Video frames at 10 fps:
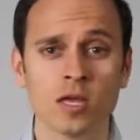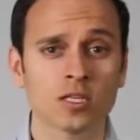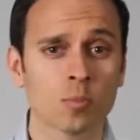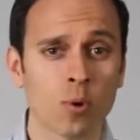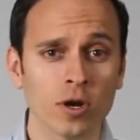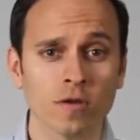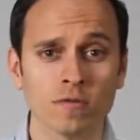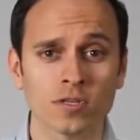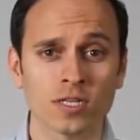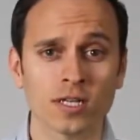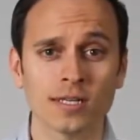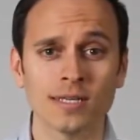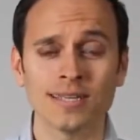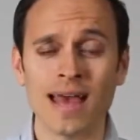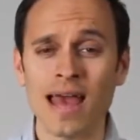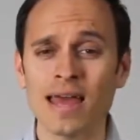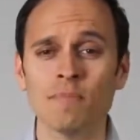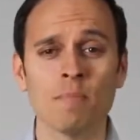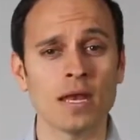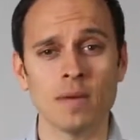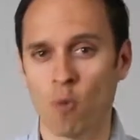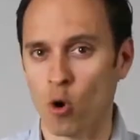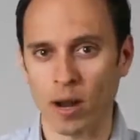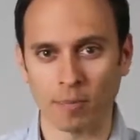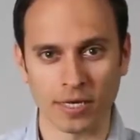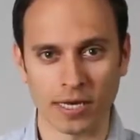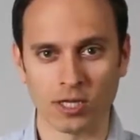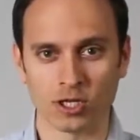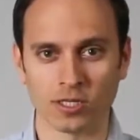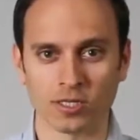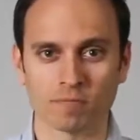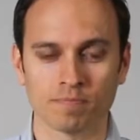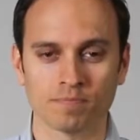sporting facilities and many more applications.